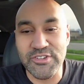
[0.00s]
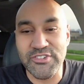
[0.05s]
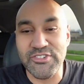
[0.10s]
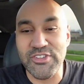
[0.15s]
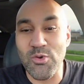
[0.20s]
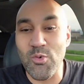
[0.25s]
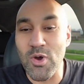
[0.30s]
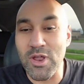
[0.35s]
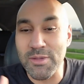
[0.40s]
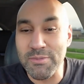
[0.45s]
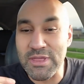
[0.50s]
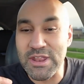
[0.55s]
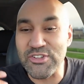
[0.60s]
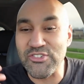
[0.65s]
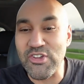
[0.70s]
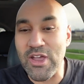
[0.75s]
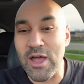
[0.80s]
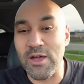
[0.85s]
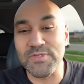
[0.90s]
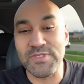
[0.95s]
She wanted me to
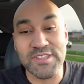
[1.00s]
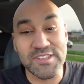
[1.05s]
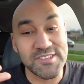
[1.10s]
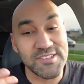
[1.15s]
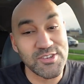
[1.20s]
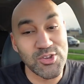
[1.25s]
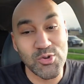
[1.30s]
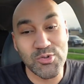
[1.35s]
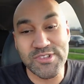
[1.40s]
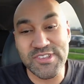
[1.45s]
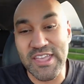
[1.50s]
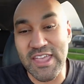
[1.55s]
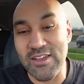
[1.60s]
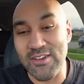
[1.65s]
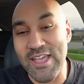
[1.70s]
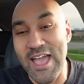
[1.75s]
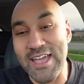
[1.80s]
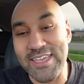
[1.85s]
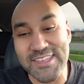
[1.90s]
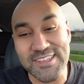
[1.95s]
try out this new
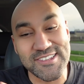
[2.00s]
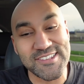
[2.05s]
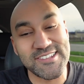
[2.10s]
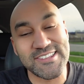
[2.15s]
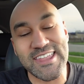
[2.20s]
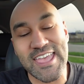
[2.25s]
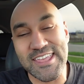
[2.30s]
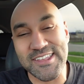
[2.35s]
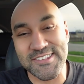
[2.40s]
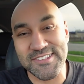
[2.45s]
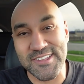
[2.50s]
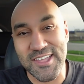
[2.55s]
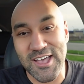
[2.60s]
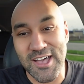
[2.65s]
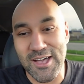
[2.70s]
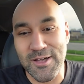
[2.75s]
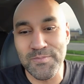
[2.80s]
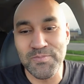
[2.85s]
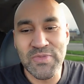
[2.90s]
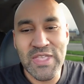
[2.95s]
teriyaki steak
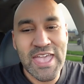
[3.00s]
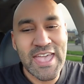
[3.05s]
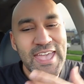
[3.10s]
sub.